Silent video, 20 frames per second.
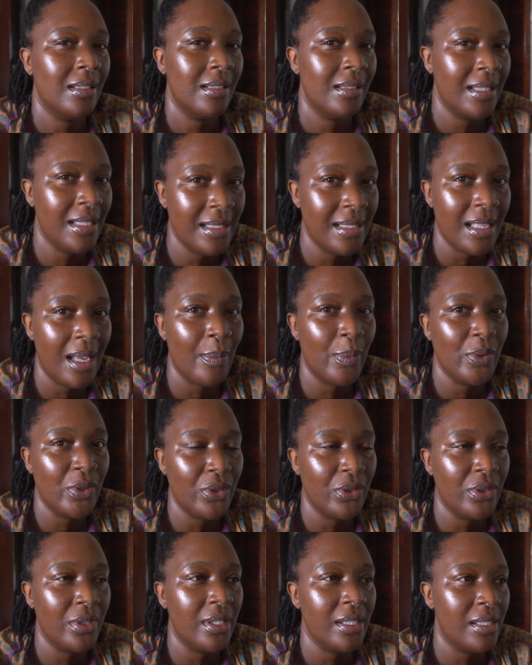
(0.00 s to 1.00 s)
these
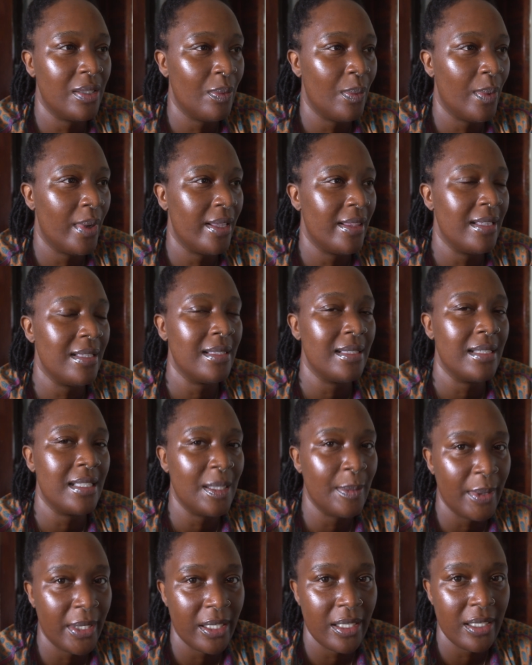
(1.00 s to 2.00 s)
opportunities away these
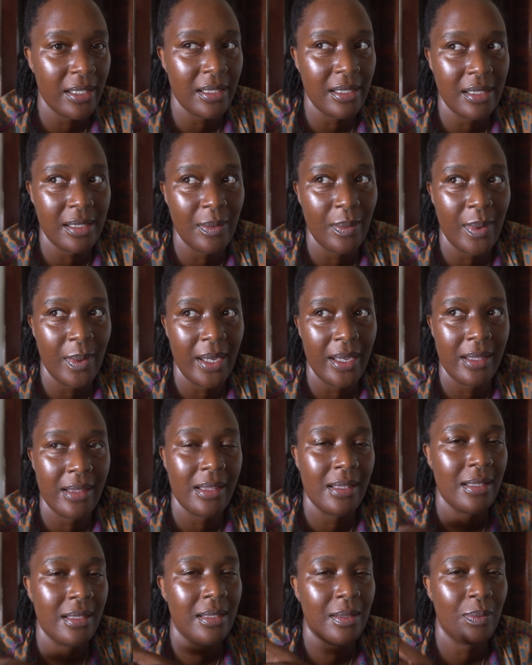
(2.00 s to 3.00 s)
experiences away
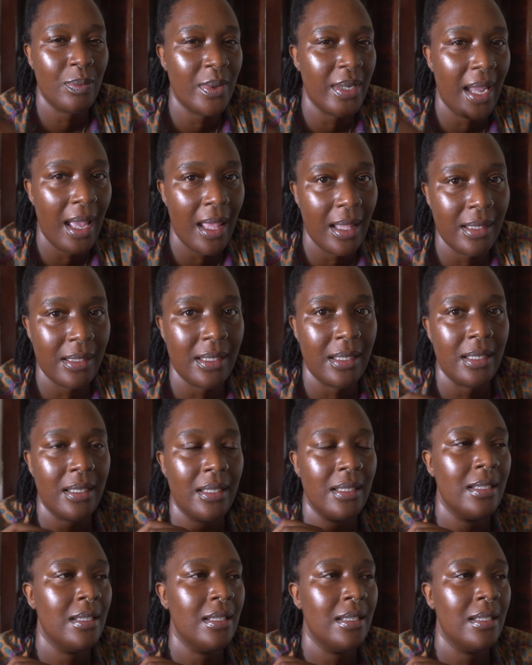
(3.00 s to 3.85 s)
this reality